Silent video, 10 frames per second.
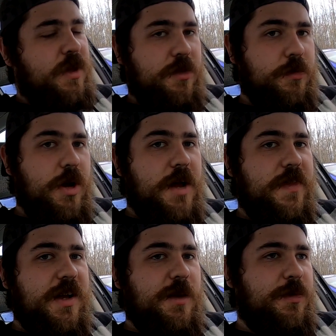the
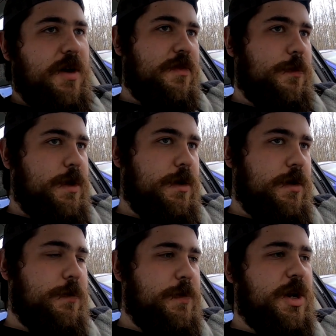rod that comes off the
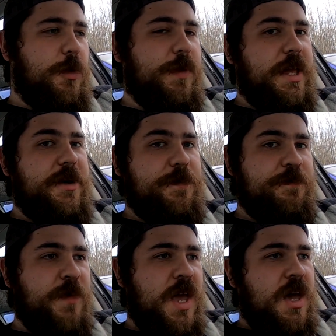middle
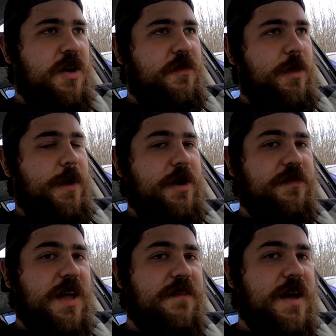plenum for the
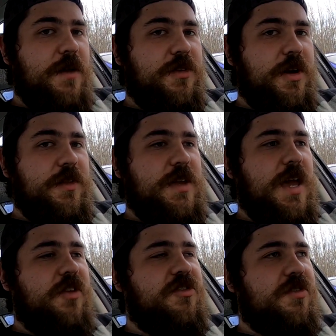butterfly valves on
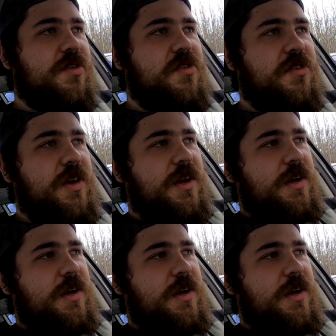the H series.